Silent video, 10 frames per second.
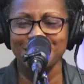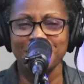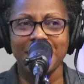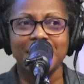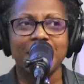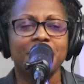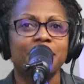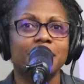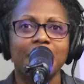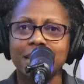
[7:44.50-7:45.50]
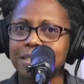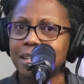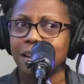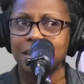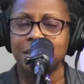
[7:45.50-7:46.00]
we can. And then the last
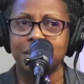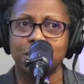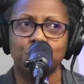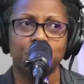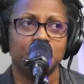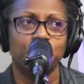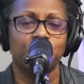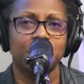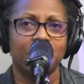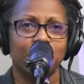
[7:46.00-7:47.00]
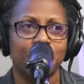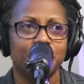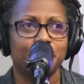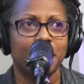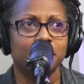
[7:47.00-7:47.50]
thing I think that's really important about
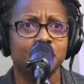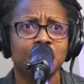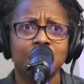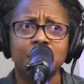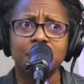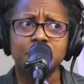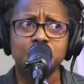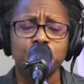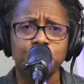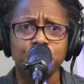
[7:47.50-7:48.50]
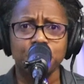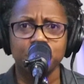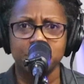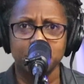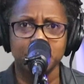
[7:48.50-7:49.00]
roundabouts is both their
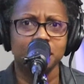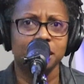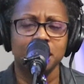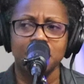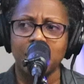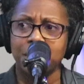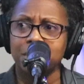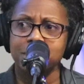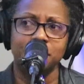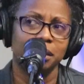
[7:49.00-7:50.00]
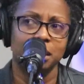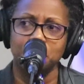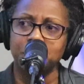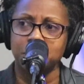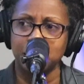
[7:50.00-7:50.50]
resiliency and the
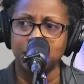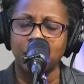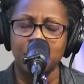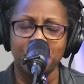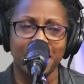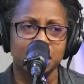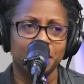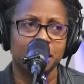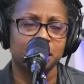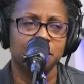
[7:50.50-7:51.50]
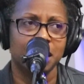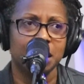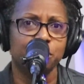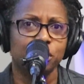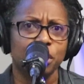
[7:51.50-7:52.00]
sustainability aspects of
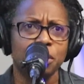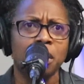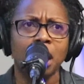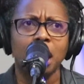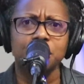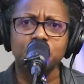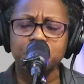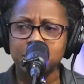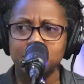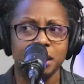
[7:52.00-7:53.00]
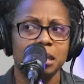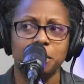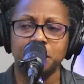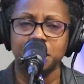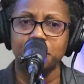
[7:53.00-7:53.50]
them. So I'll start with
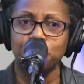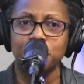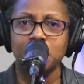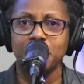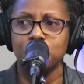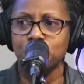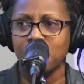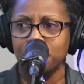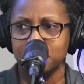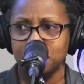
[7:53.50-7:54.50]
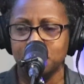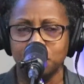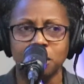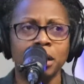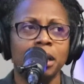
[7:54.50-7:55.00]
sustainability. If you think about a traffic signal,